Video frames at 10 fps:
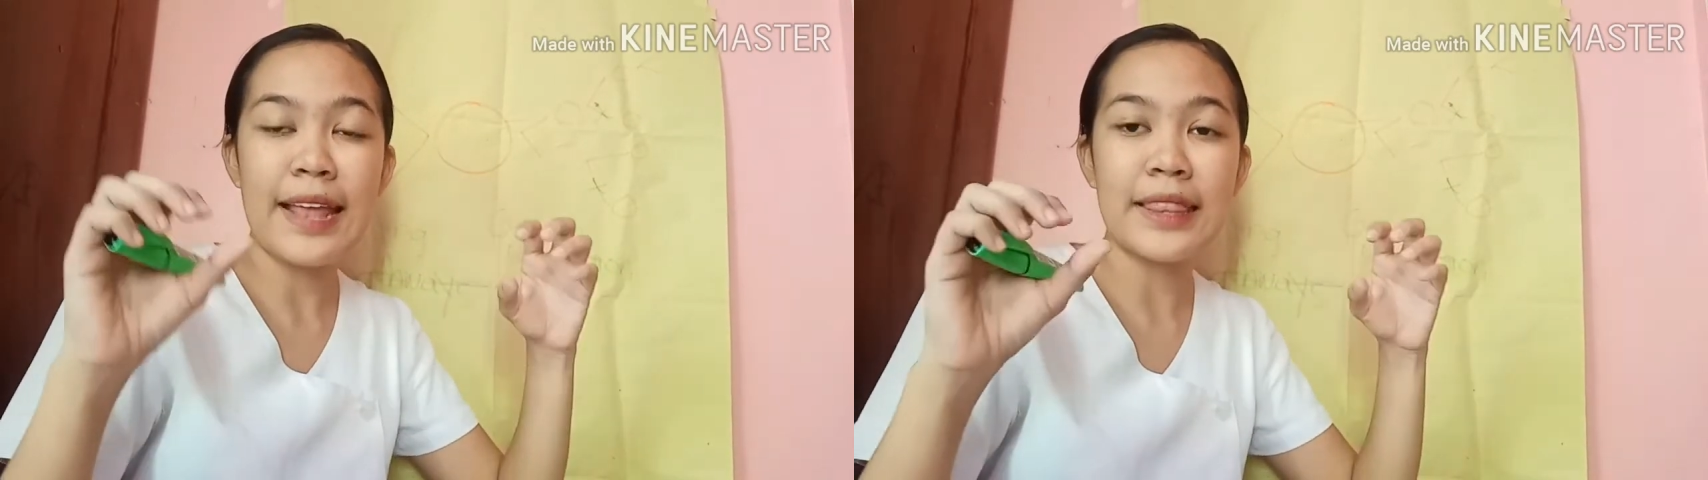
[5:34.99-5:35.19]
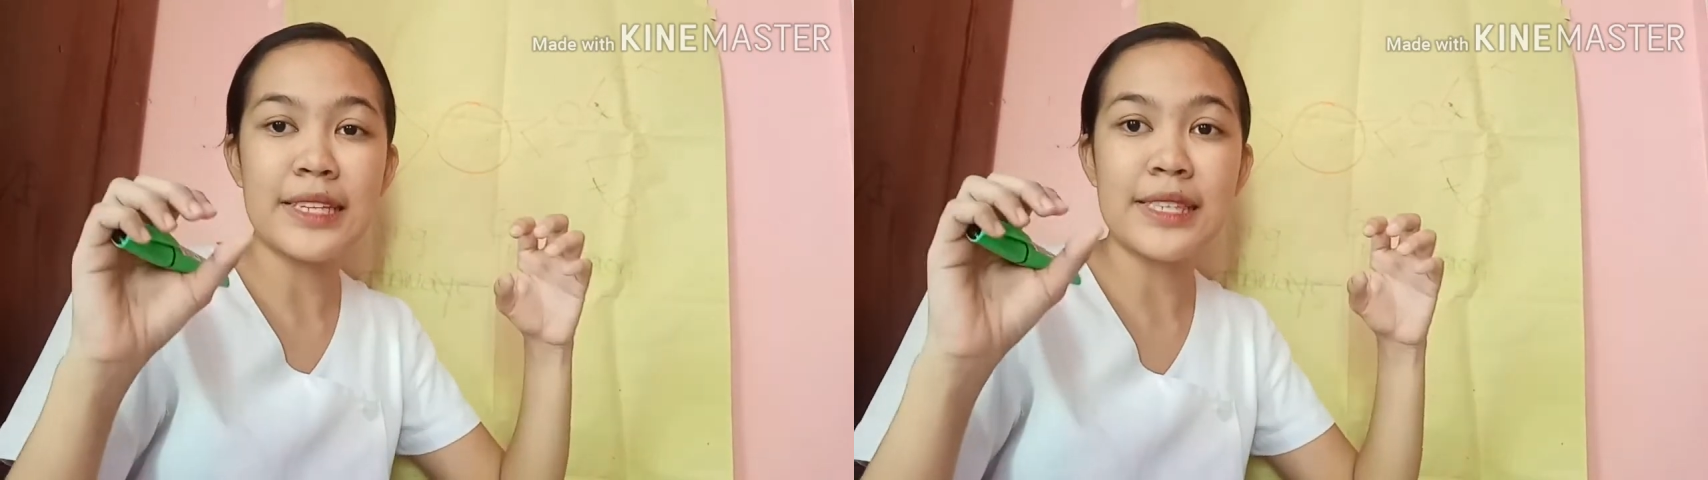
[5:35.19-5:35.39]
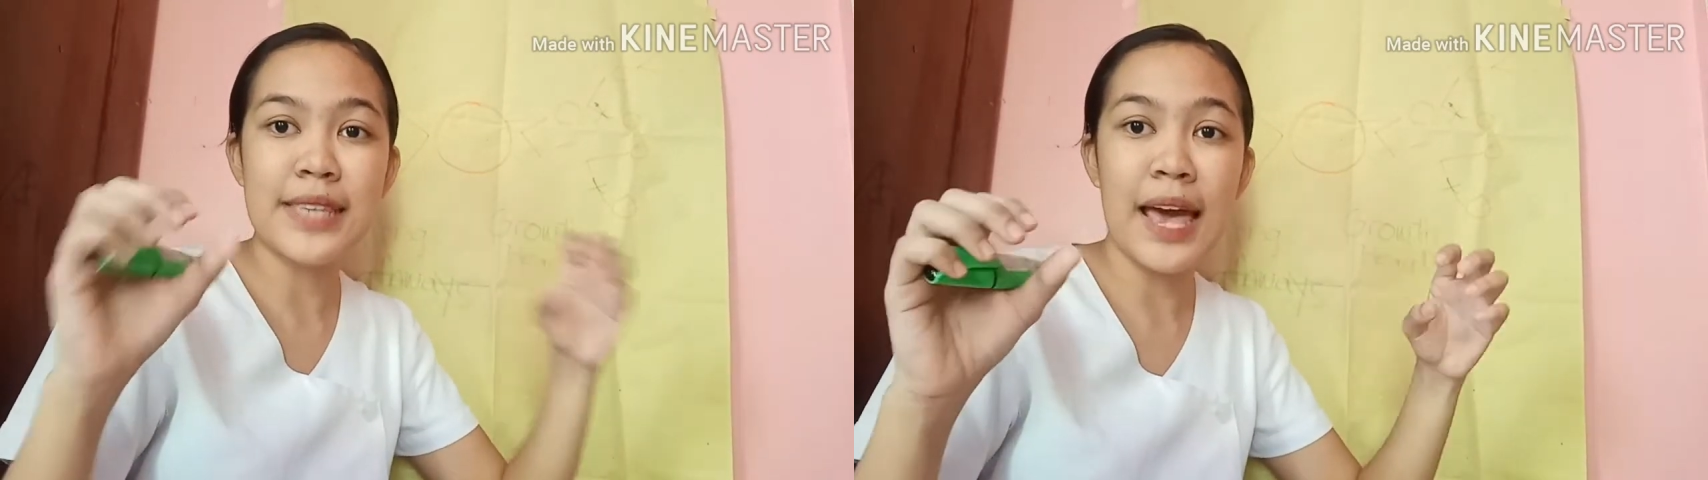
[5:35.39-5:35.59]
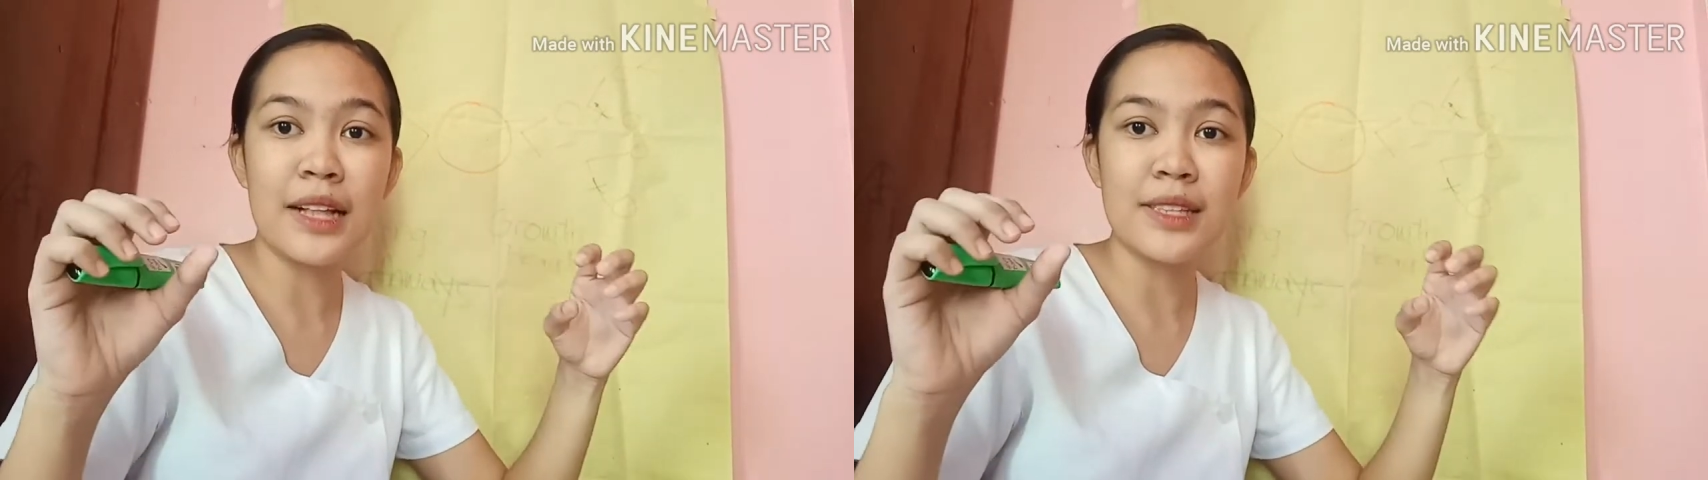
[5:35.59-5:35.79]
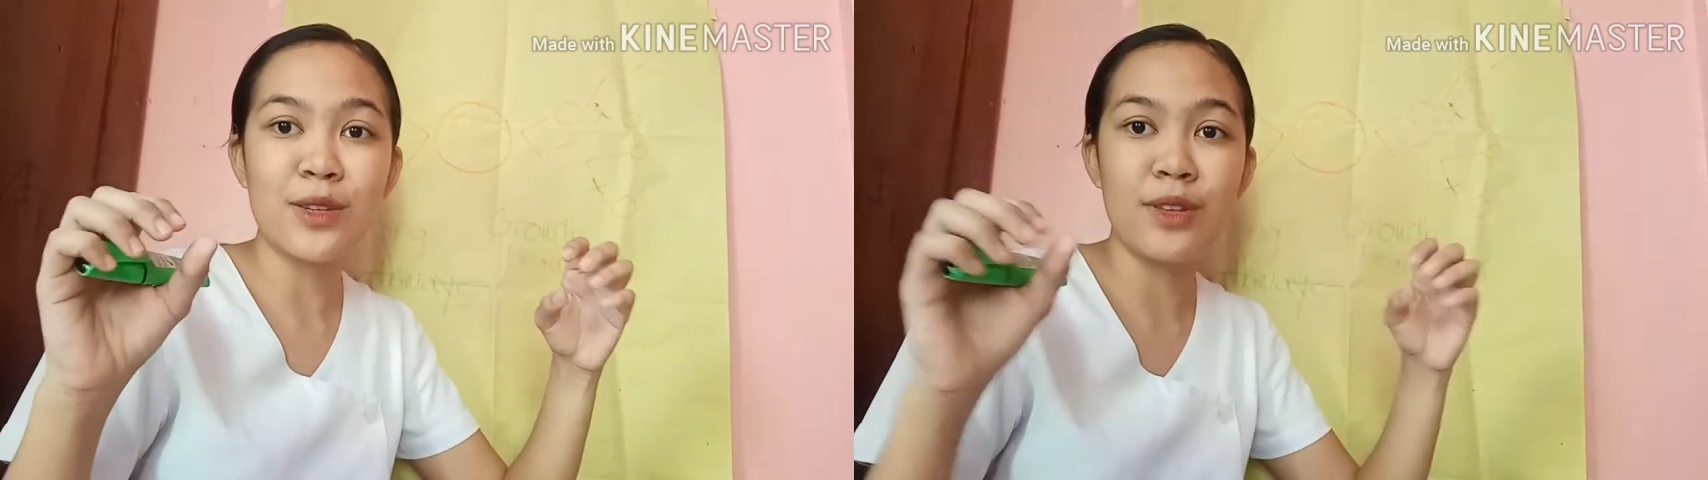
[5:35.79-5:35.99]
the
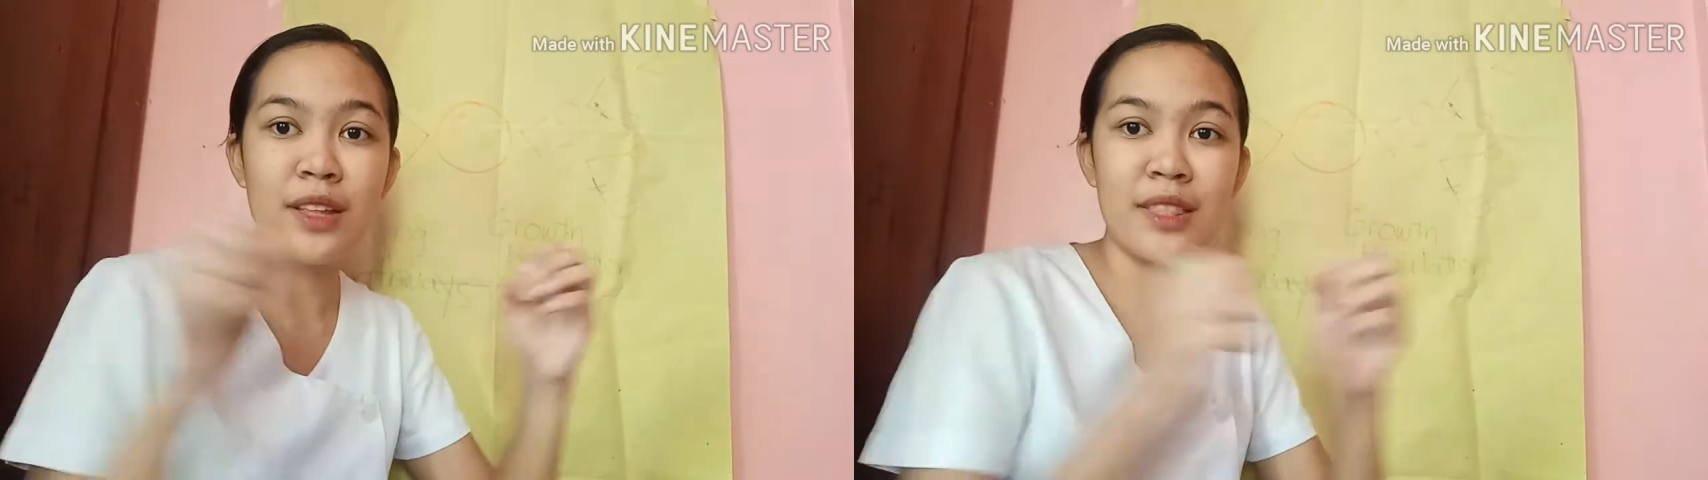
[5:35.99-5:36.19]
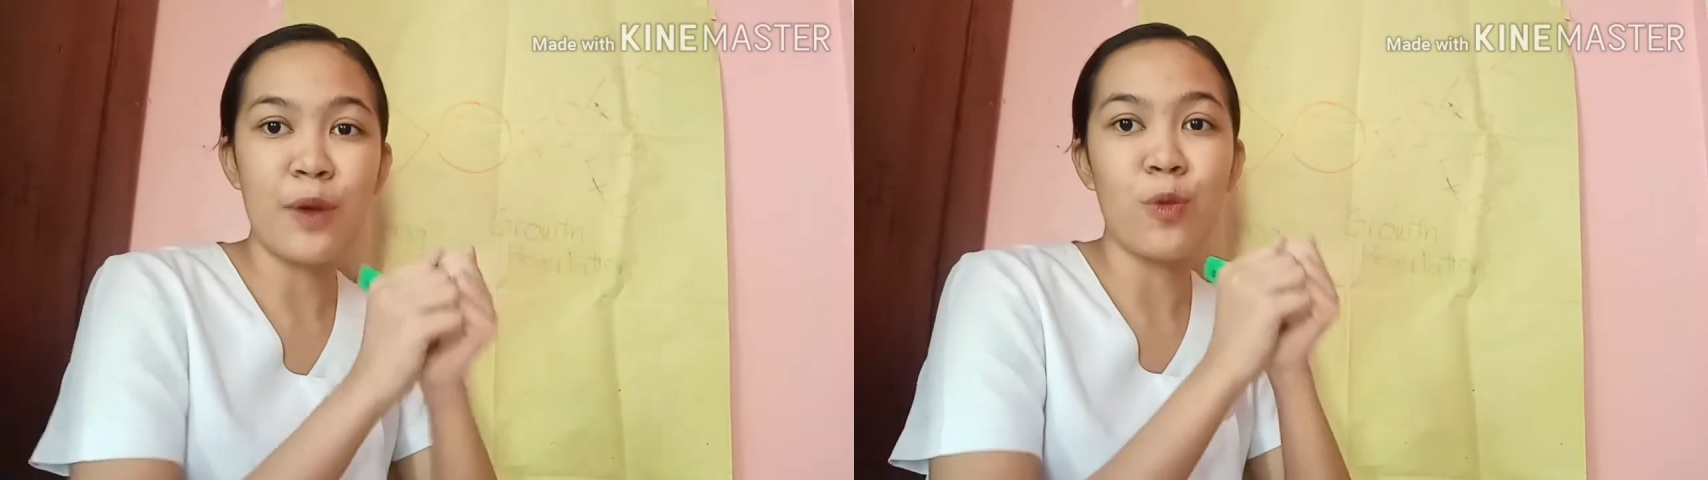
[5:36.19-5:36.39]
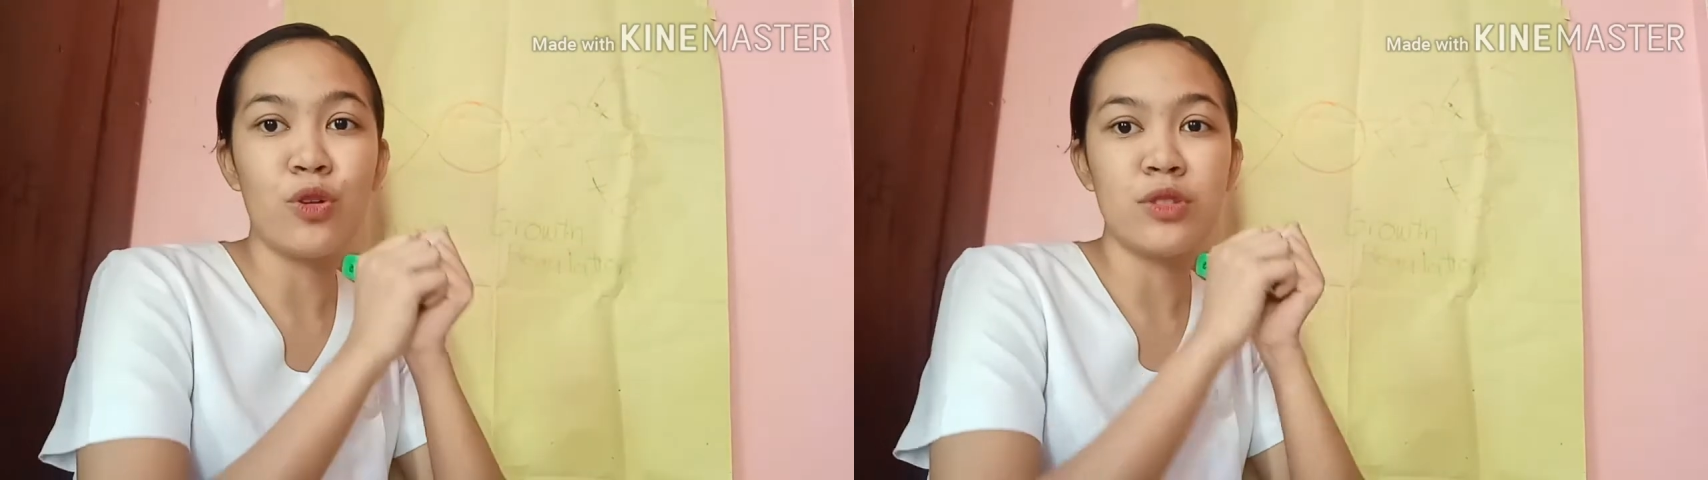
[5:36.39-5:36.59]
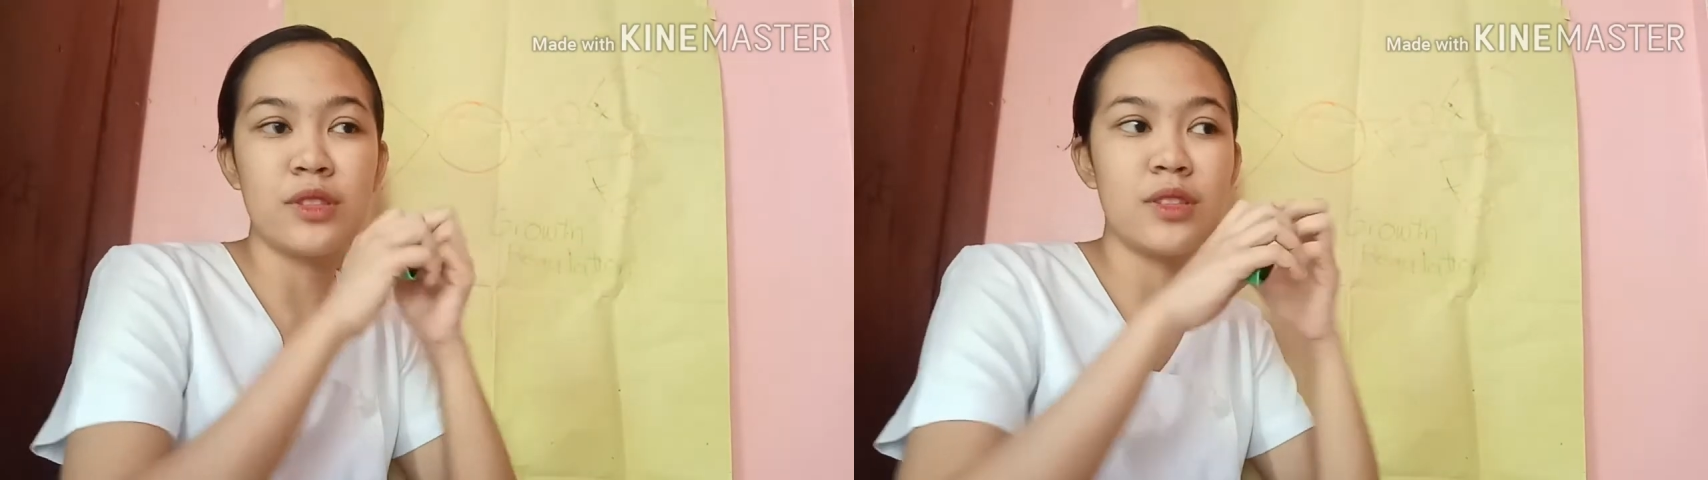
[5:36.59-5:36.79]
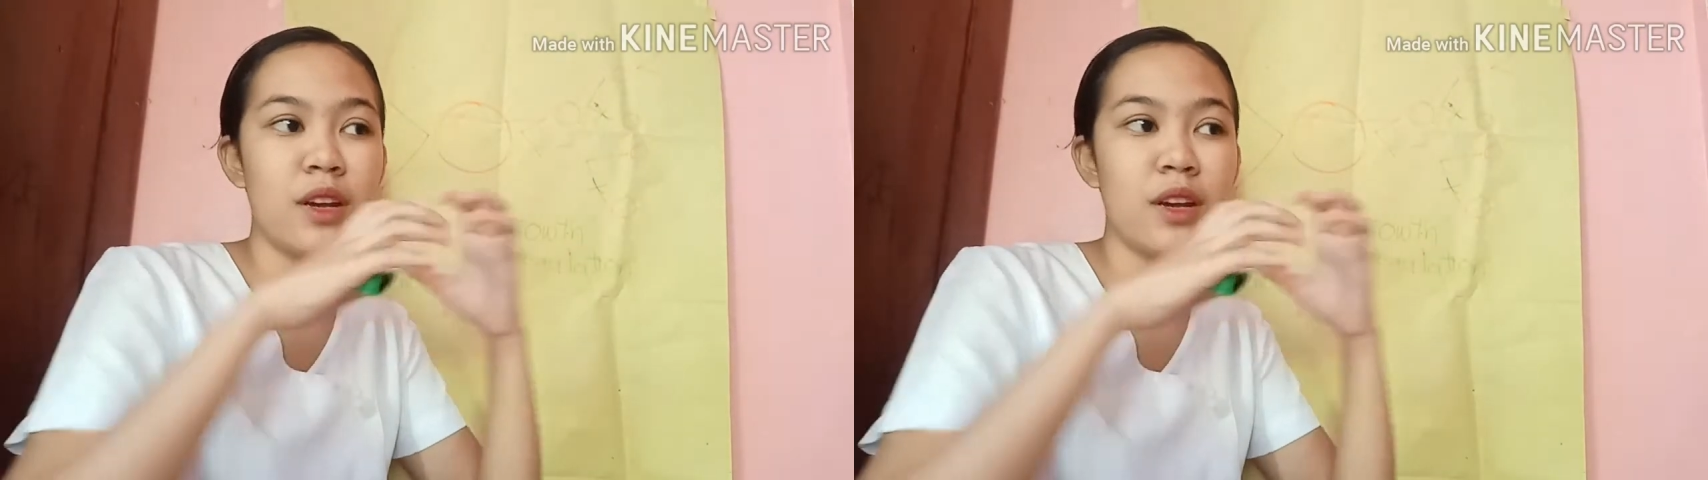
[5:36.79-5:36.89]
cell so that they won't